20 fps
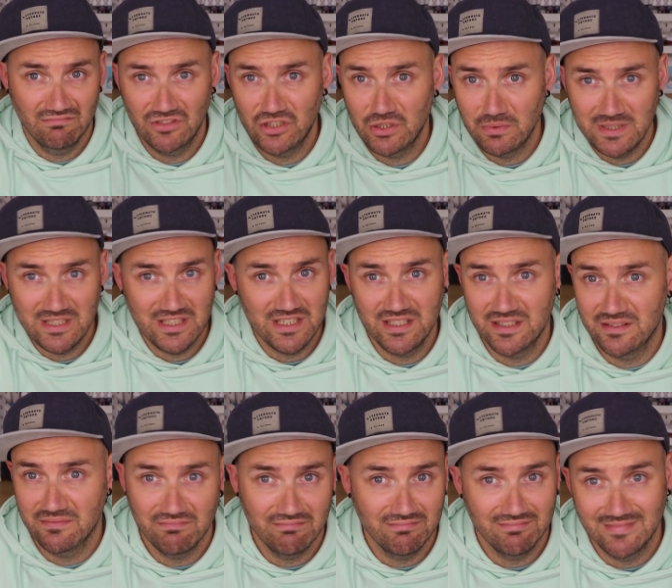should we just,
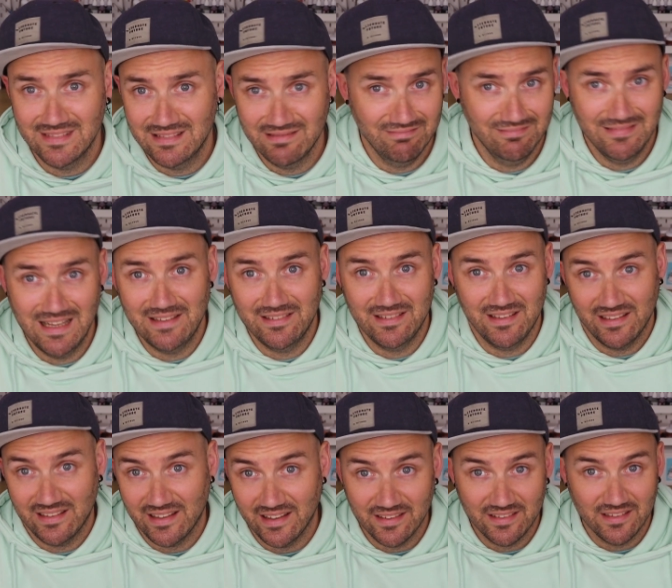let's
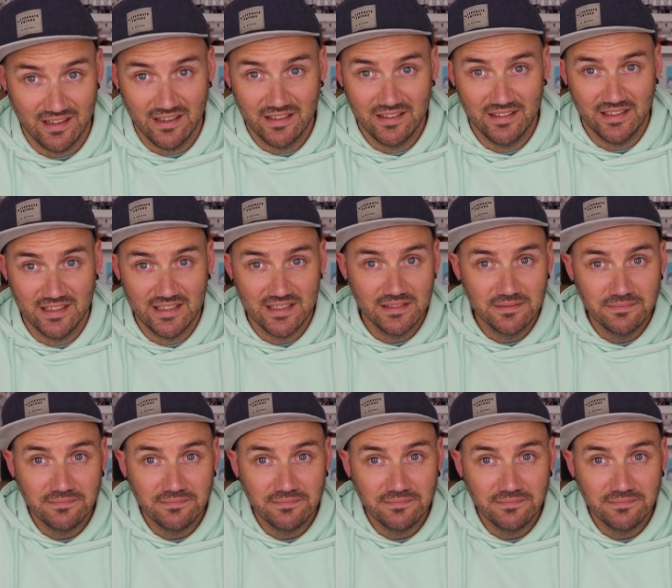just get started.